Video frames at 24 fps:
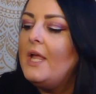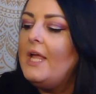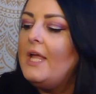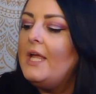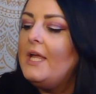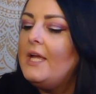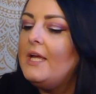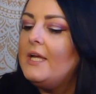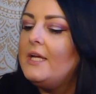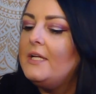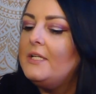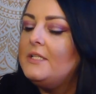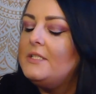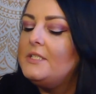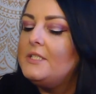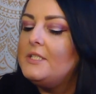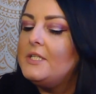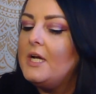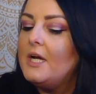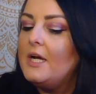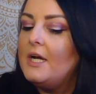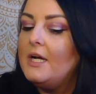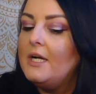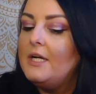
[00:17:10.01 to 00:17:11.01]
and
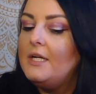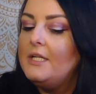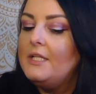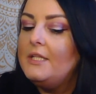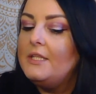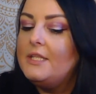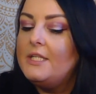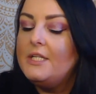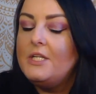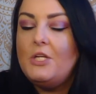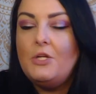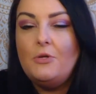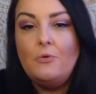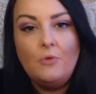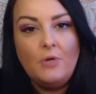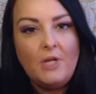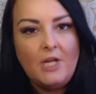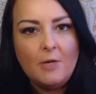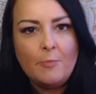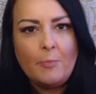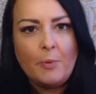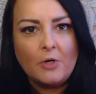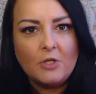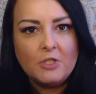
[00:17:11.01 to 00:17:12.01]
uh, the
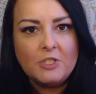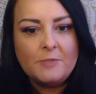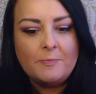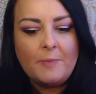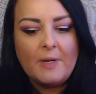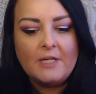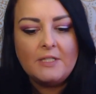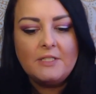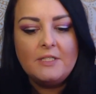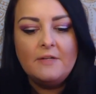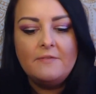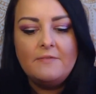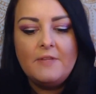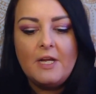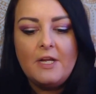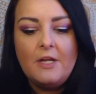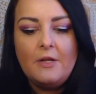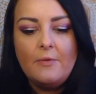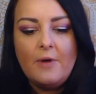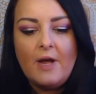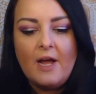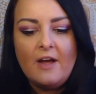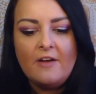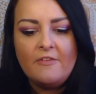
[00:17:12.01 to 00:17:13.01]
unique perspective that
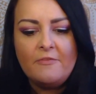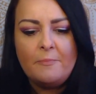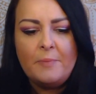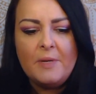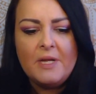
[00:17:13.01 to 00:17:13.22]
you have